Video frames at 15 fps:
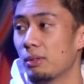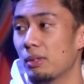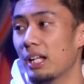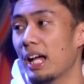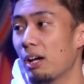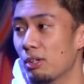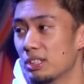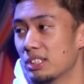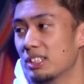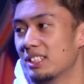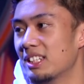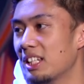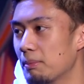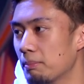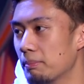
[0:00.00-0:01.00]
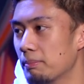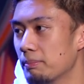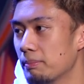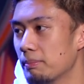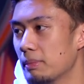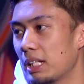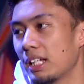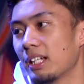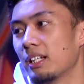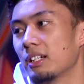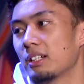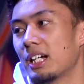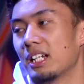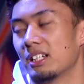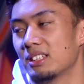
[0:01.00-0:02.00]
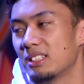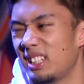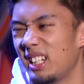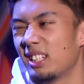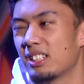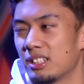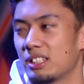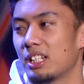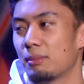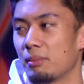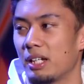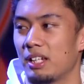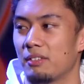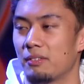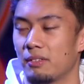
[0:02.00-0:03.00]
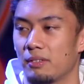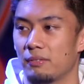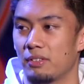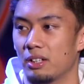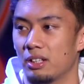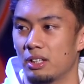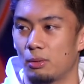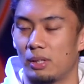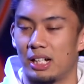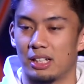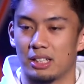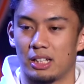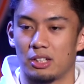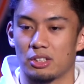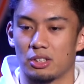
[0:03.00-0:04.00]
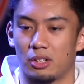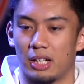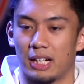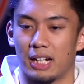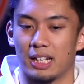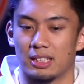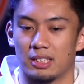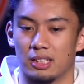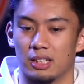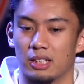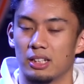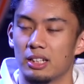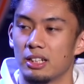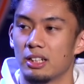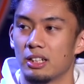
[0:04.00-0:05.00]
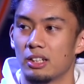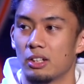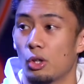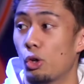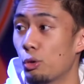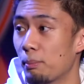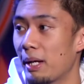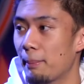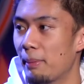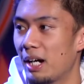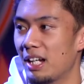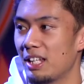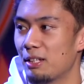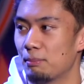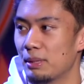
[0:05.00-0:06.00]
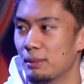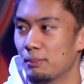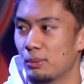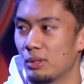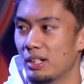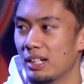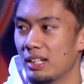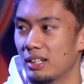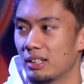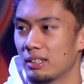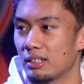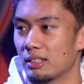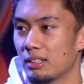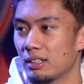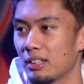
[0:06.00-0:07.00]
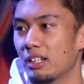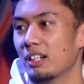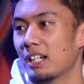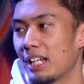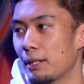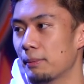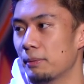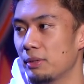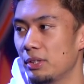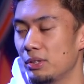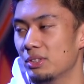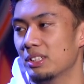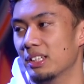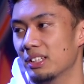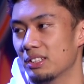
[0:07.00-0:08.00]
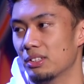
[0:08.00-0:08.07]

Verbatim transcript: Well, I was the same I kind of stayed the same height mm-hmm. for a mm-hmm. little while now, so I got to hone my body a bit more and mm-hmm. learn how to use it.